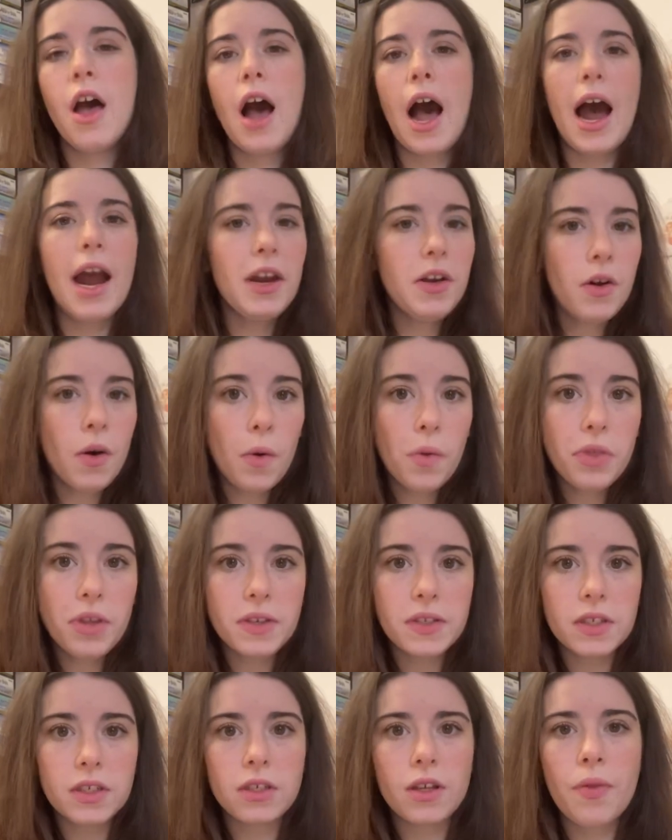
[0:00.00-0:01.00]
I know
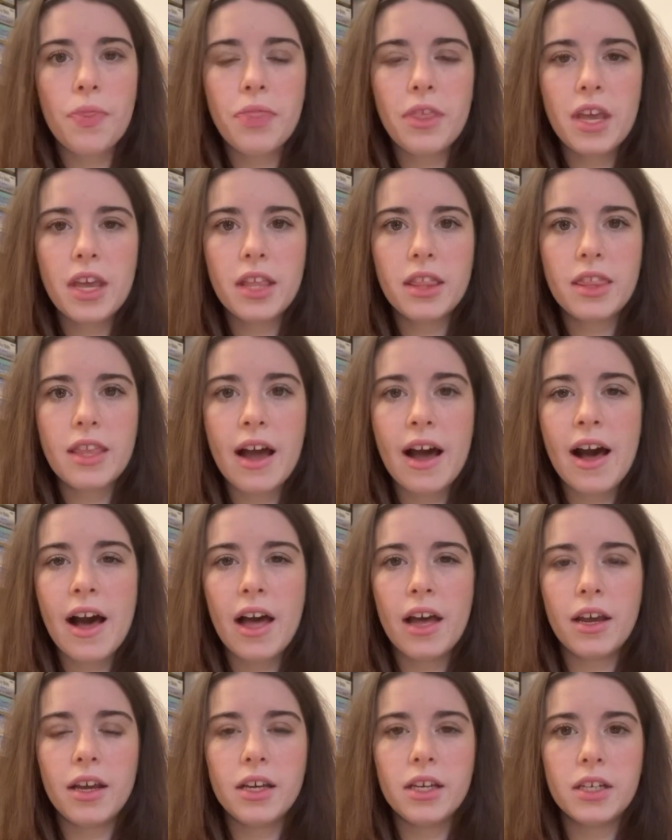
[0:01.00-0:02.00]
this is something
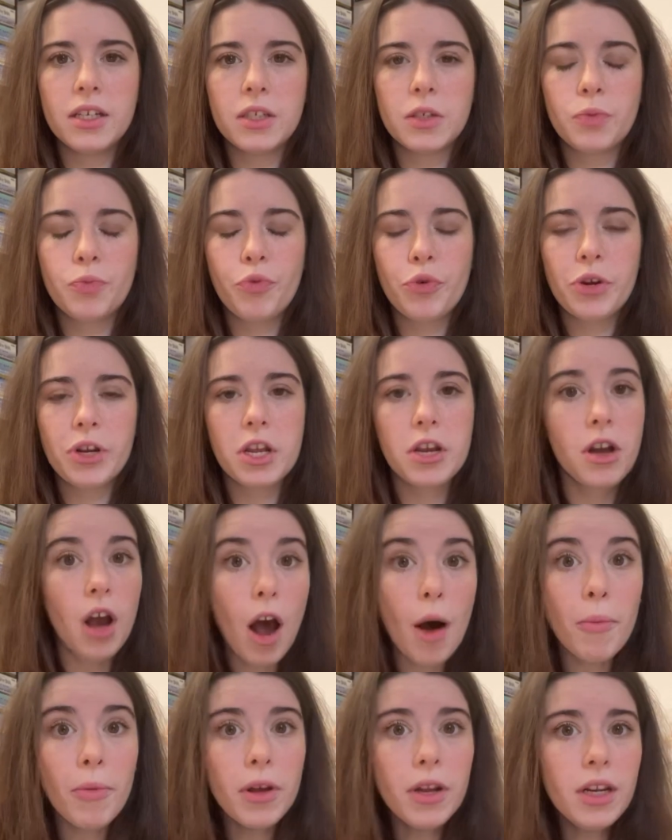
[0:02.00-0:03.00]
that is pretty
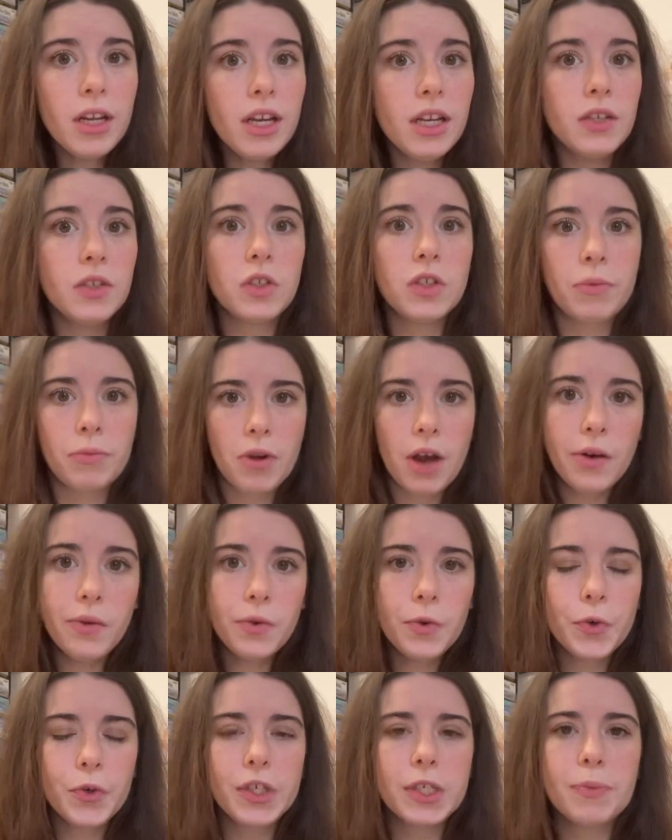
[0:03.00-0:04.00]
common in some
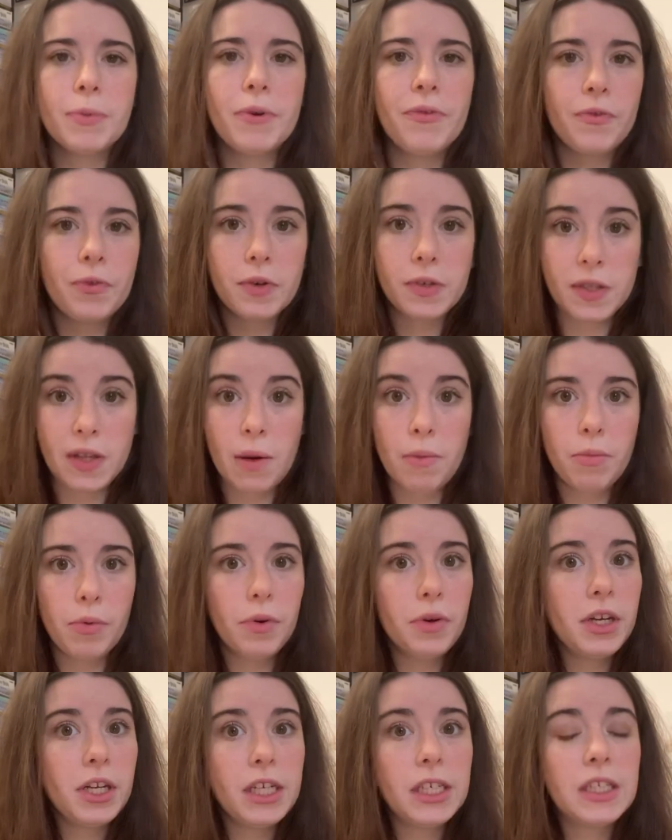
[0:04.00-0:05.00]
countries, but for
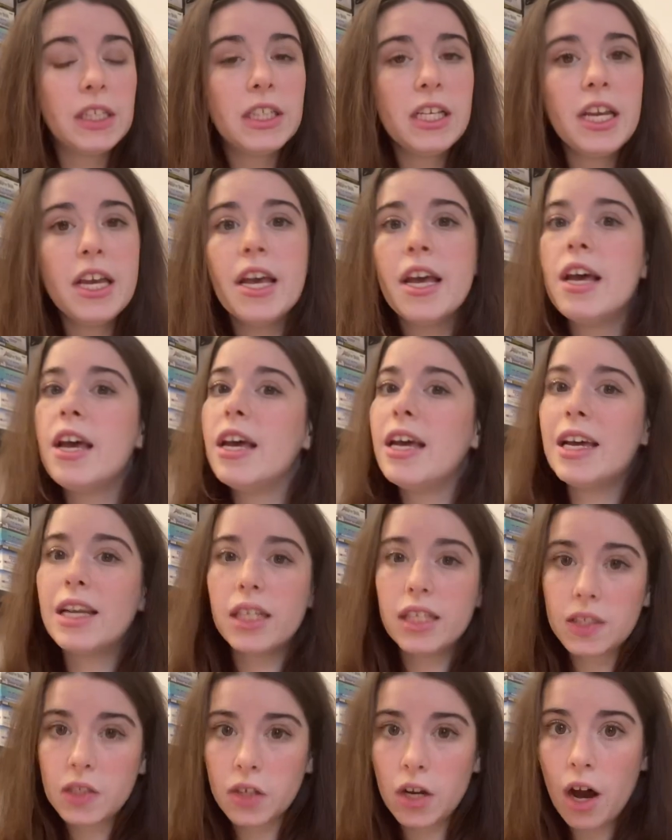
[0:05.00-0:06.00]
example, in Italy, it
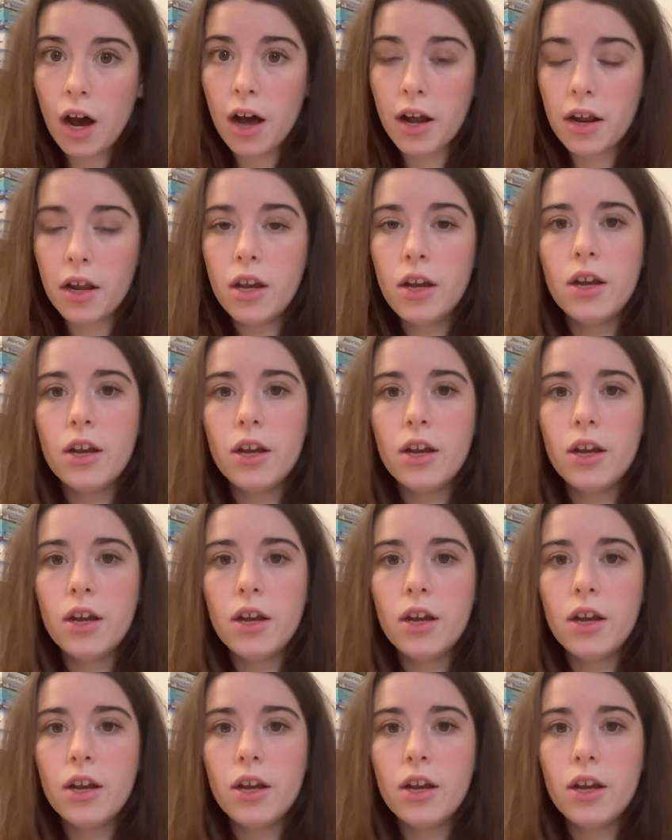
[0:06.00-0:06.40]
is not.